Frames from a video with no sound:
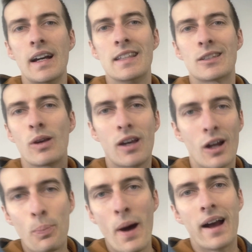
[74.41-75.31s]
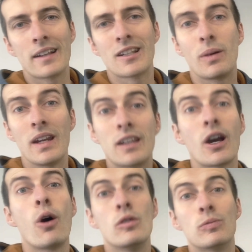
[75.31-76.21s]
And so he kind of packs up and he
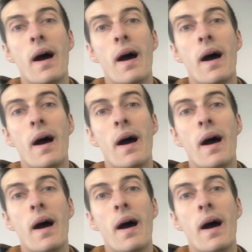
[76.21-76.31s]
goes